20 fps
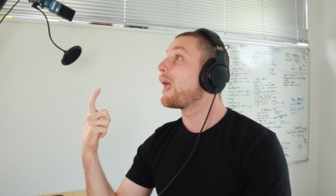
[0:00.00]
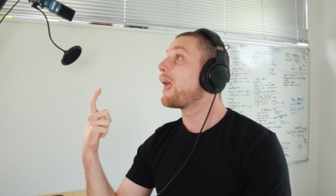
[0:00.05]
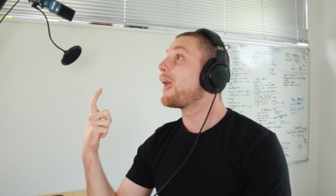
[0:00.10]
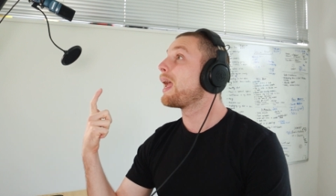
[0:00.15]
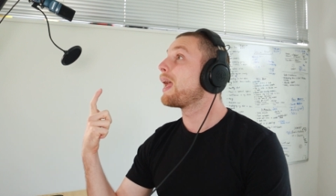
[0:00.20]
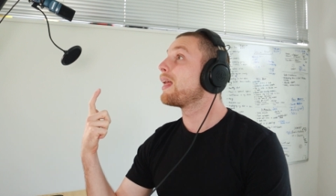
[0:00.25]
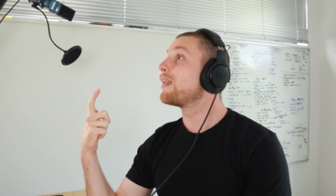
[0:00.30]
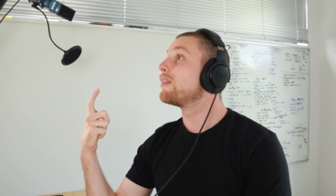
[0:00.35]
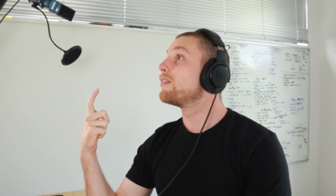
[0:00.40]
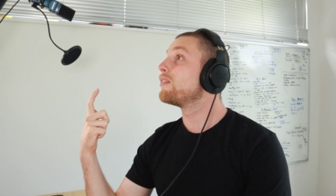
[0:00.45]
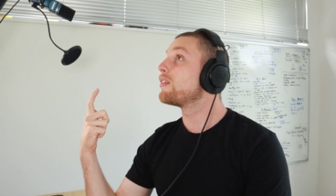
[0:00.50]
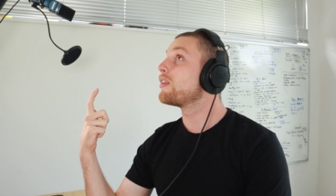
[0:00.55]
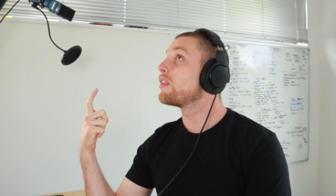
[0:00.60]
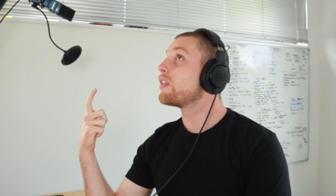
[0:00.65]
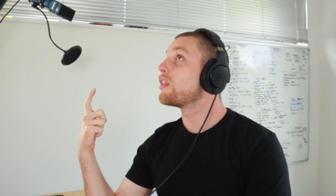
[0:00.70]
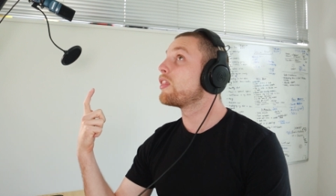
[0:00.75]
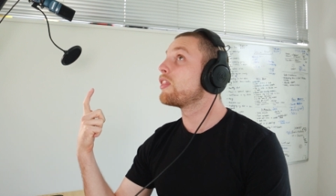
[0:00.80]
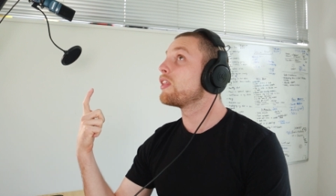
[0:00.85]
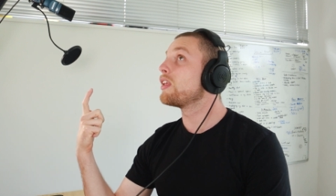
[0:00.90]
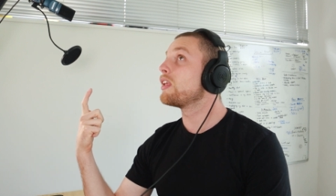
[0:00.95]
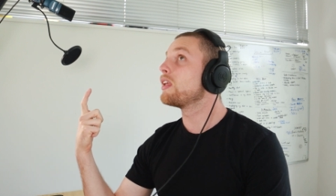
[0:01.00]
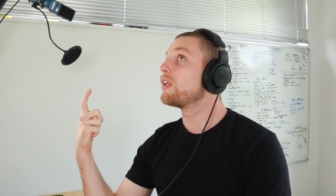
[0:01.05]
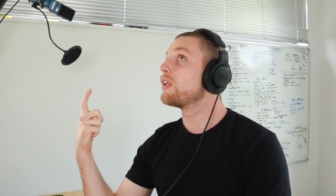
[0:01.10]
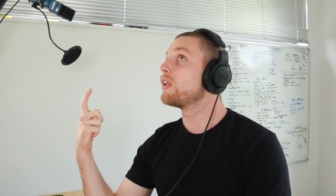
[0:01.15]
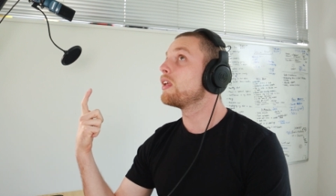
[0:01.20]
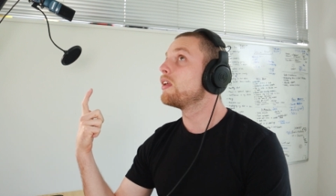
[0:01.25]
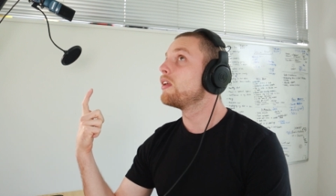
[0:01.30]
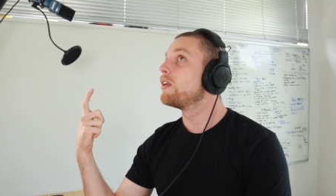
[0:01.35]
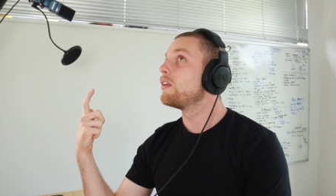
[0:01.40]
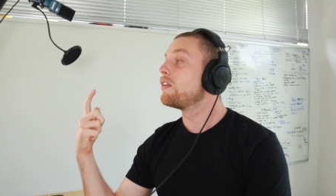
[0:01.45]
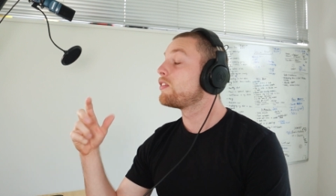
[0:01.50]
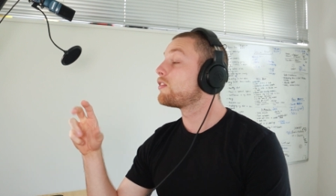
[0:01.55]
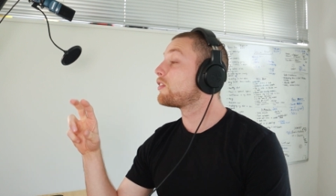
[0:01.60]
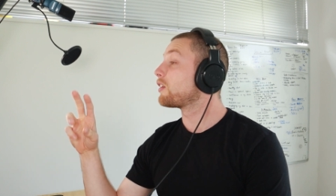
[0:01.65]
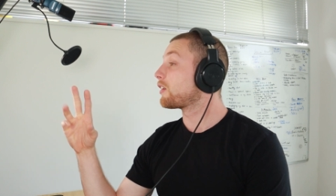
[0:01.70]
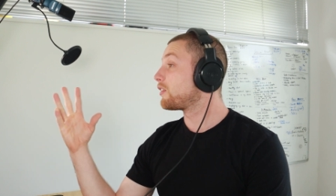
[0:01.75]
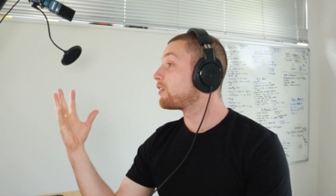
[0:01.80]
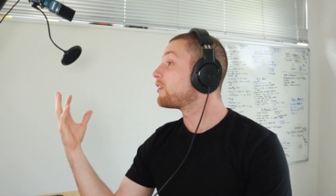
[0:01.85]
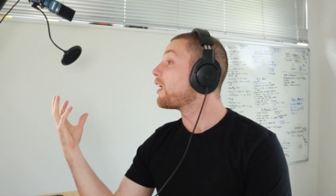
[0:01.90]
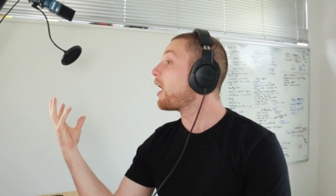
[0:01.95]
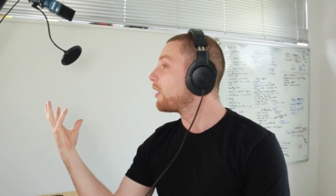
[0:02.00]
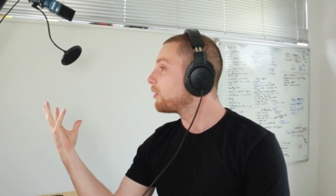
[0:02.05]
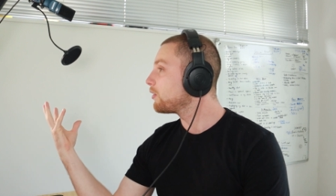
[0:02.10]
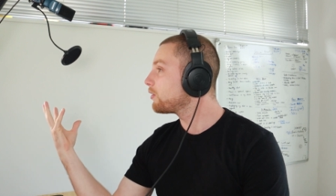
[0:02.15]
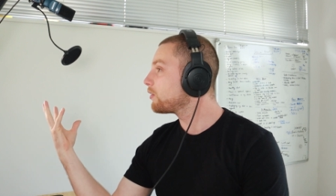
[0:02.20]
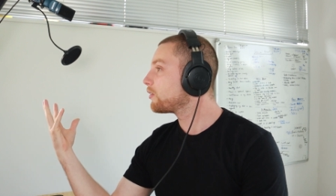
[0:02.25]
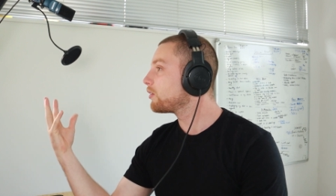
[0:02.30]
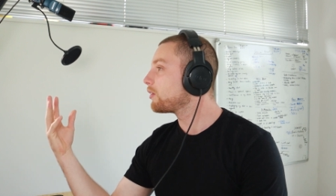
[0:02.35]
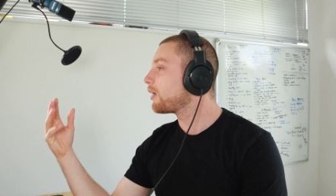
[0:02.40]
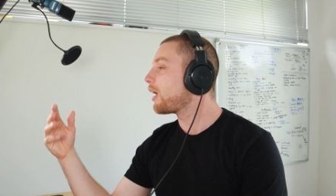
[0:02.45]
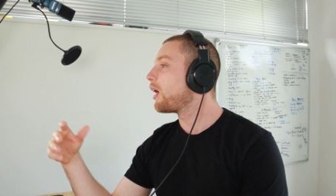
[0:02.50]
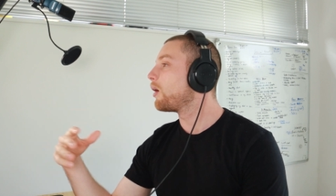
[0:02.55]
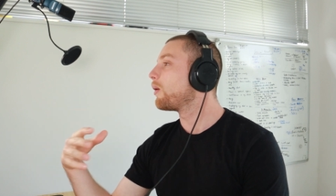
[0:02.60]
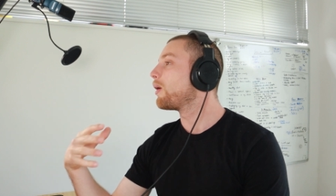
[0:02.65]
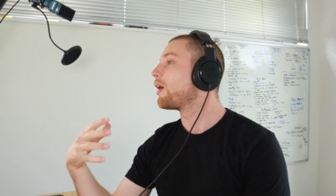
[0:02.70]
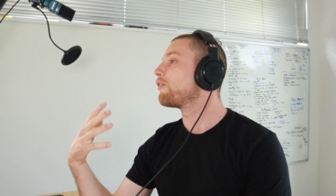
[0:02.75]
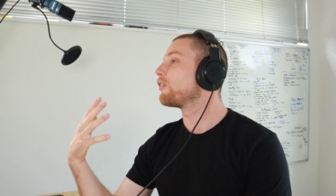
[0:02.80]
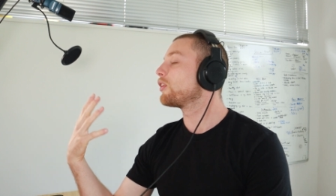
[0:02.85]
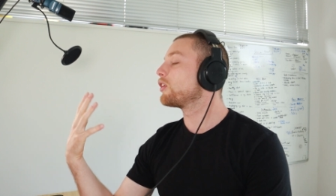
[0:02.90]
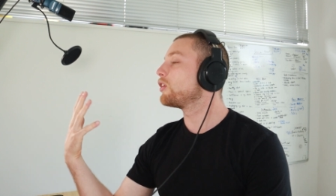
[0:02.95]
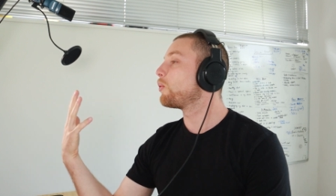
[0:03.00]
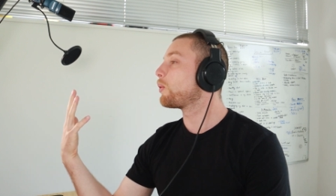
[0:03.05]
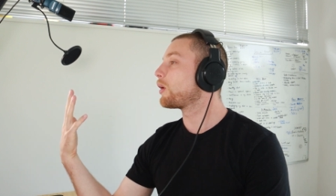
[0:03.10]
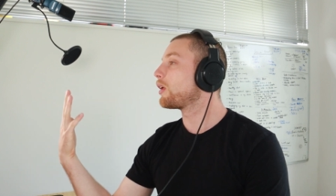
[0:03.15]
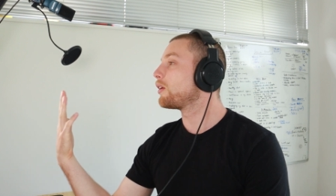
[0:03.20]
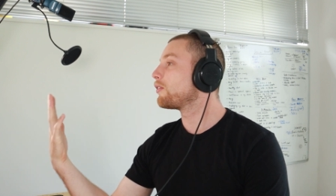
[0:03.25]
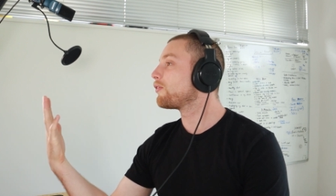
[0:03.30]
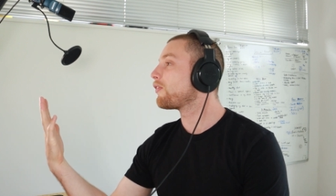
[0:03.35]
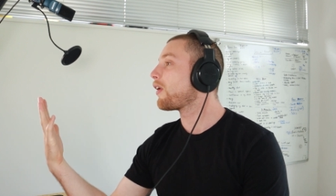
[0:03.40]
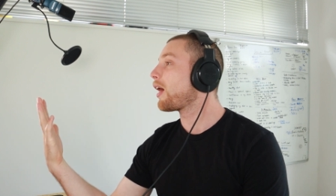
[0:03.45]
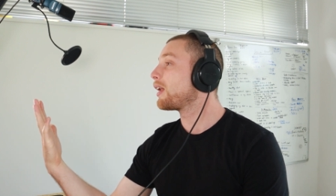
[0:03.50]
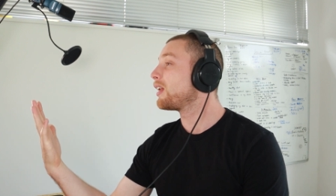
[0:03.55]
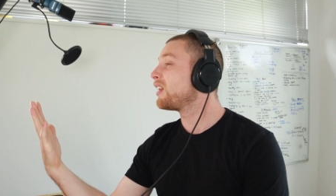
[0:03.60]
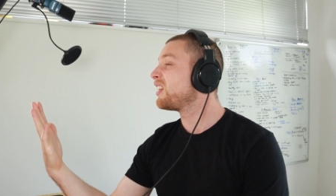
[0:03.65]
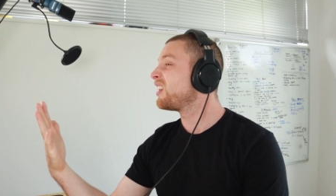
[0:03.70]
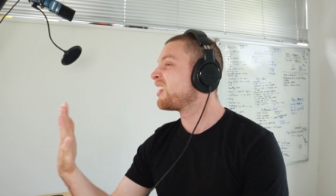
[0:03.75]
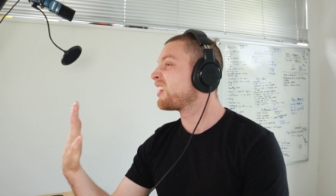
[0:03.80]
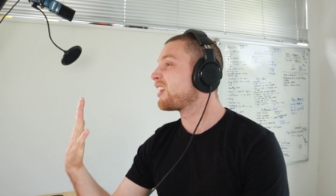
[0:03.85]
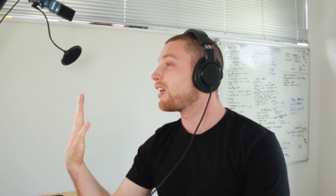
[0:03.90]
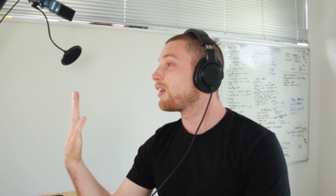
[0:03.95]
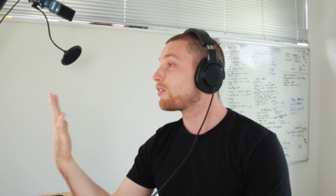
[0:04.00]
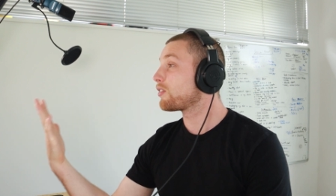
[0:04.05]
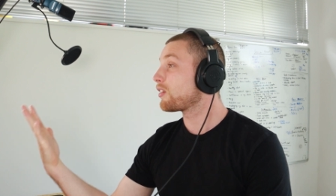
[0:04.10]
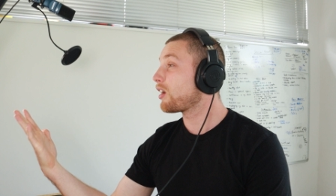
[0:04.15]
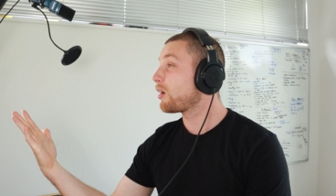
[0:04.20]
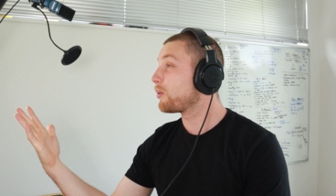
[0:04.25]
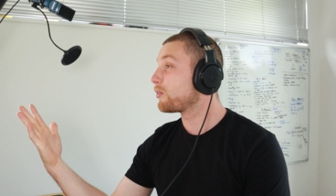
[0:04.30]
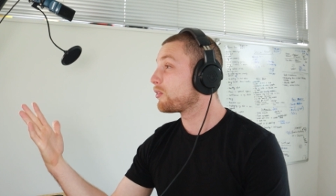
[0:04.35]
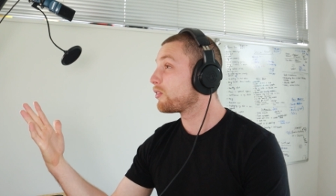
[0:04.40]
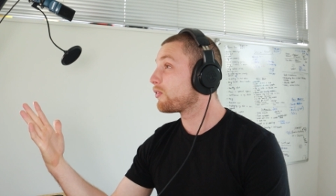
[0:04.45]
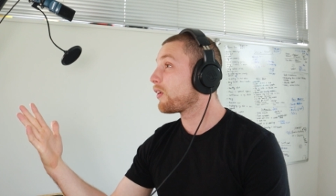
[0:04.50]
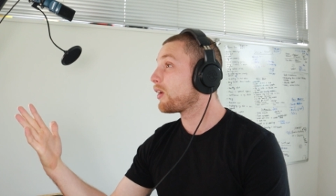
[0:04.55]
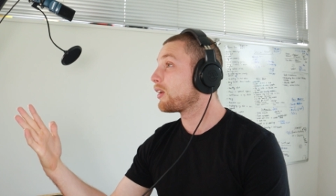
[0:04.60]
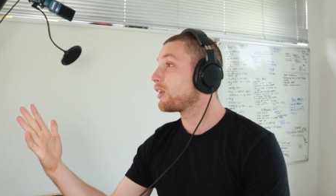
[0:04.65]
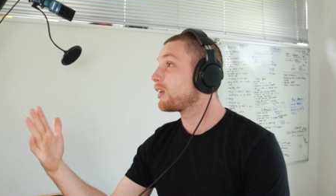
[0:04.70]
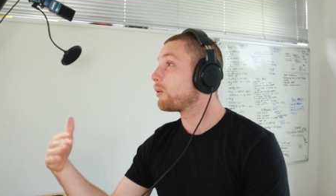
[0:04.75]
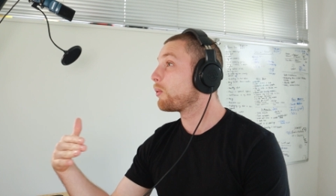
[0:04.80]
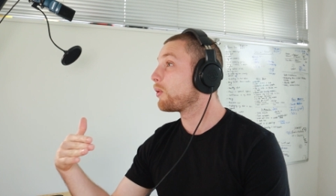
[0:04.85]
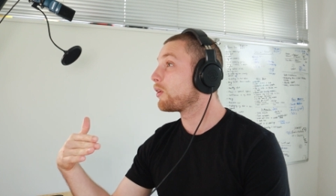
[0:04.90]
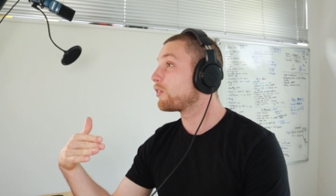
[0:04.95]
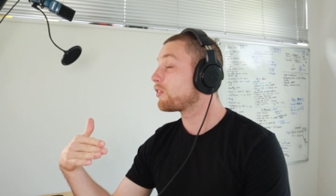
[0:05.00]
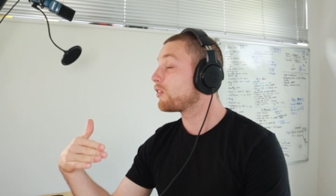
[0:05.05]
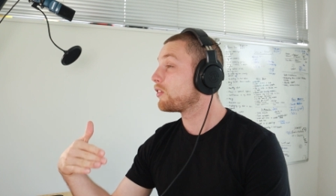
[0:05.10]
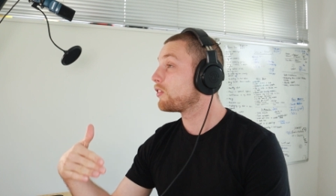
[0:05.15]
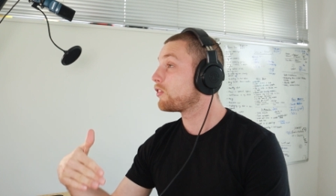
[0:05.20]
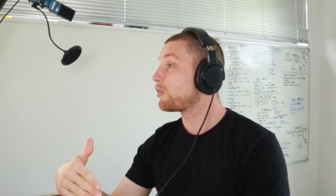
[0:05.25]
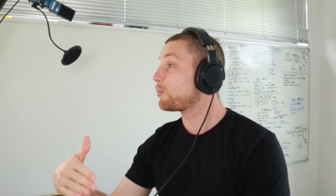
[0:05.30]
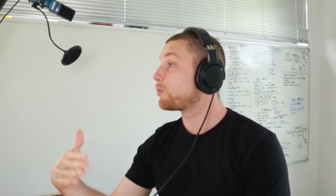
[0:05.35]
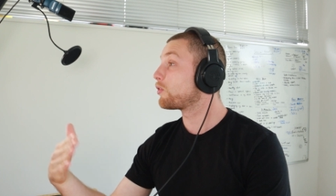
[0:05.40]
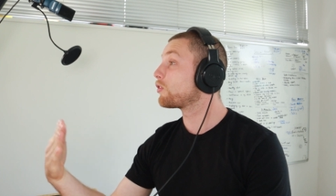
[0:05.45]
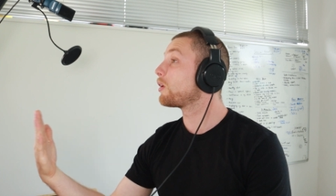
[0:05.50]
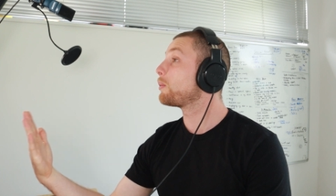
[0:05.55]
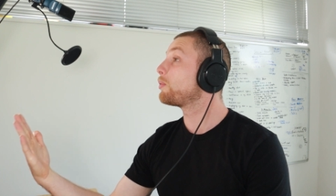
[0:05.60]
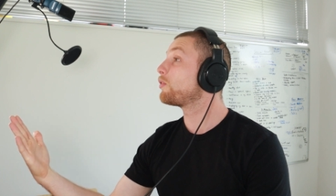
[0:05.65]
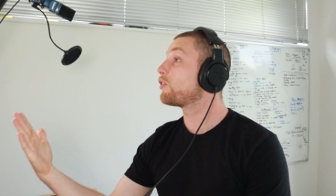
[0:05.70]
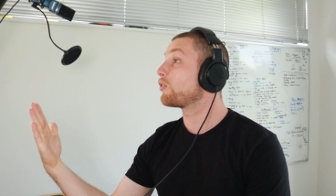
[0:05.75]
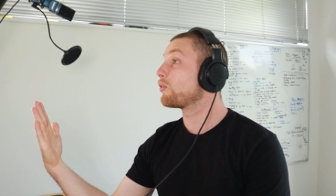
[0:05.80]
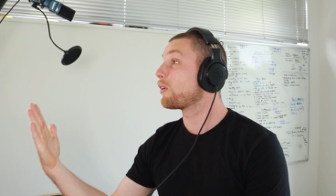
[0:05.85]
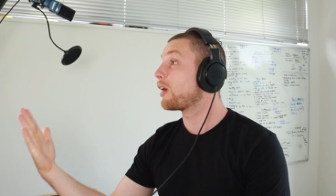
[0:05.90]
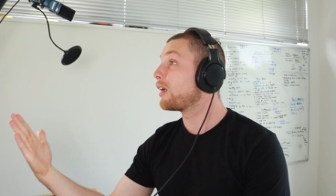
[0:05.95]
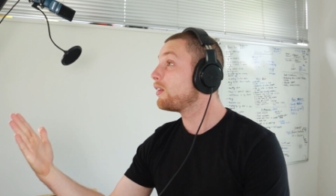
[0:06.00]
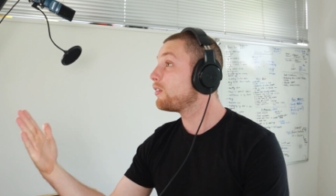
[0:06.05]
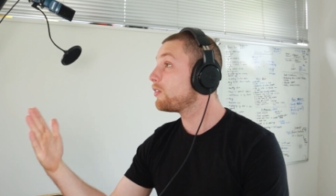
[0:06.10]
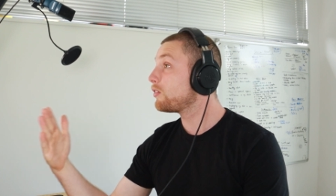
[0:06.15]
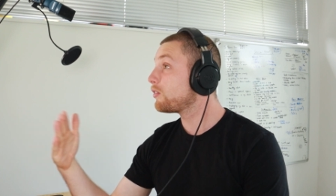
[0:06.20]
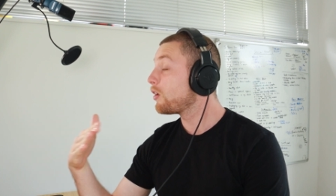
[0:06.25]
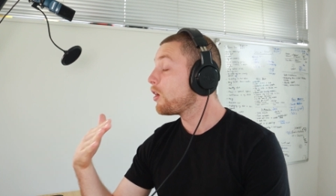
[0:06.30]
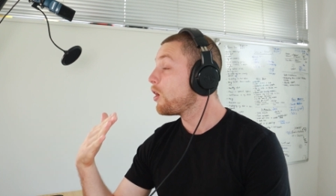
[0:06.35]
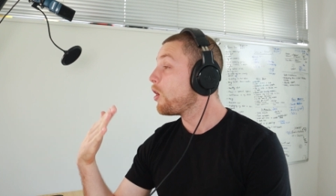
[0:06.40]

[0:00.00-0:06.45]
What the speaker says: and the success, however you want to define it, in the case that I was defining it, was subscription rates,